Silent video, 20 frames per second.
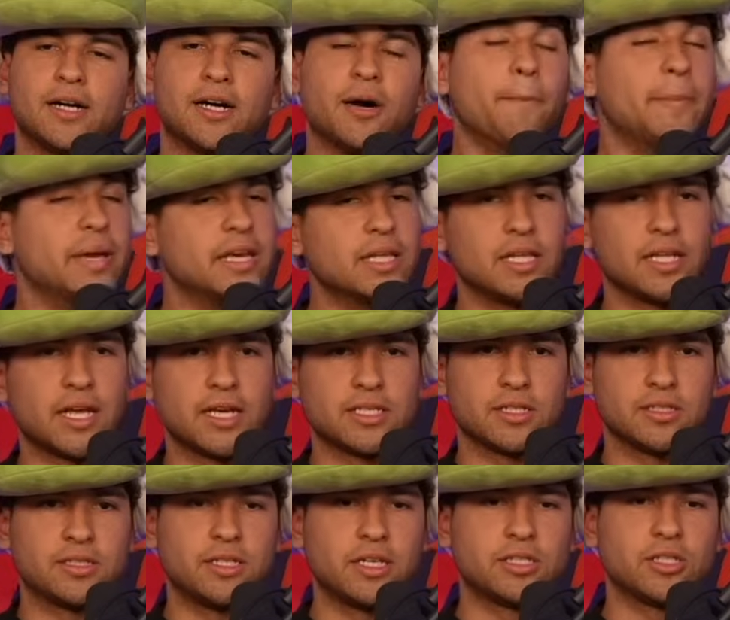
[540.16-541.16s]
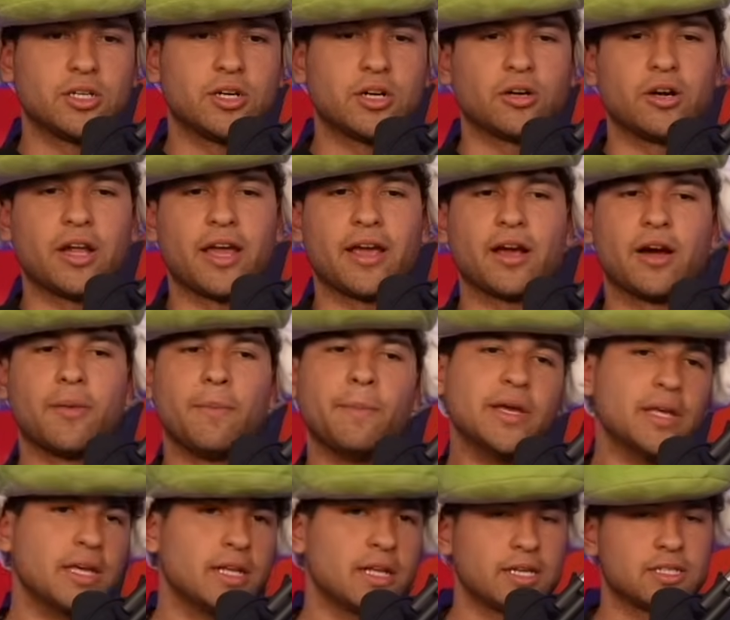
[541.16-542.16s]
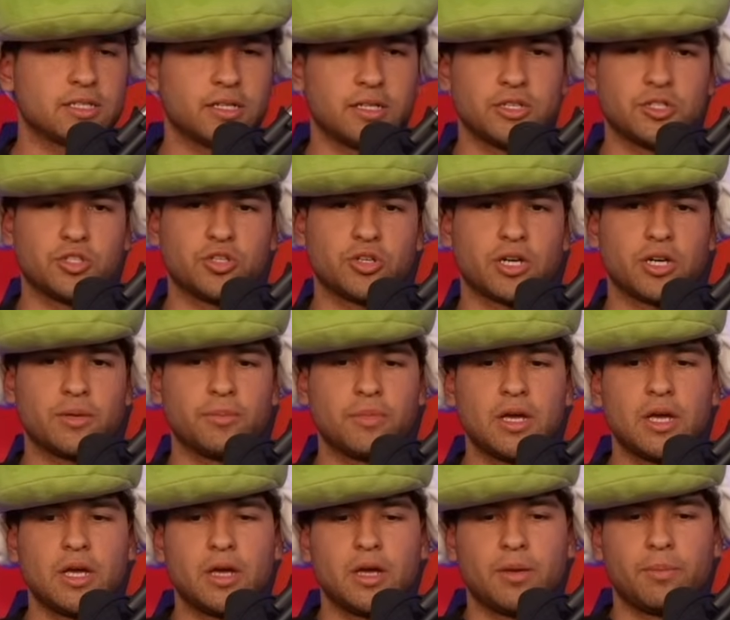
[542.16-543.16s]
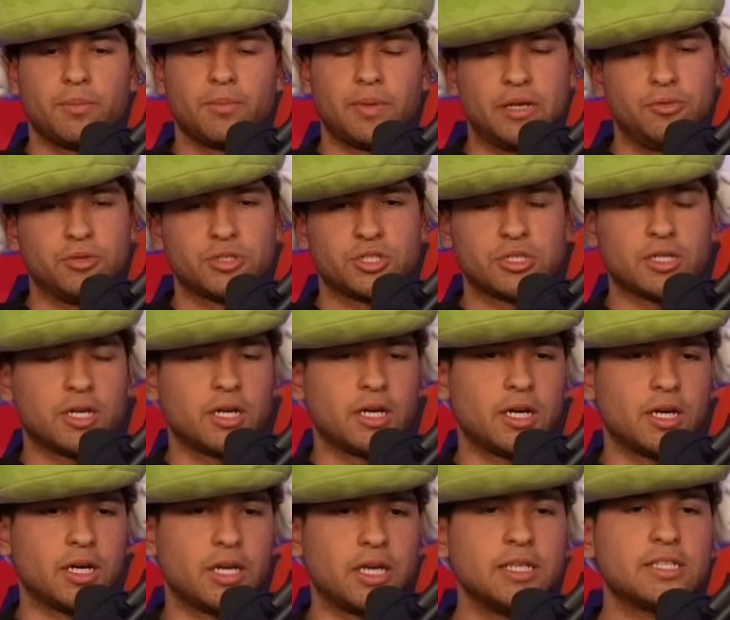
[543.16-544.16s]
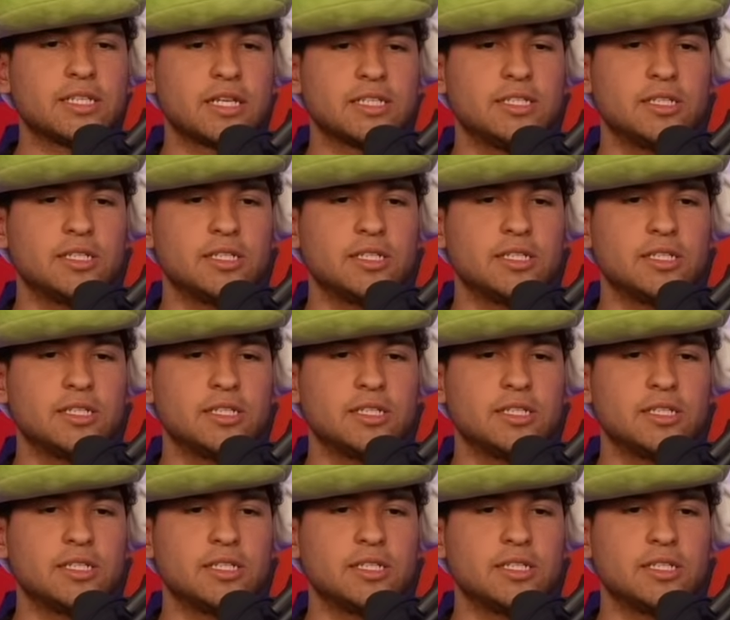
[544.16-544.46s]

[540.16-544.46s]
1 million likes on TikTok or like 1 million likes on Instagram. But he says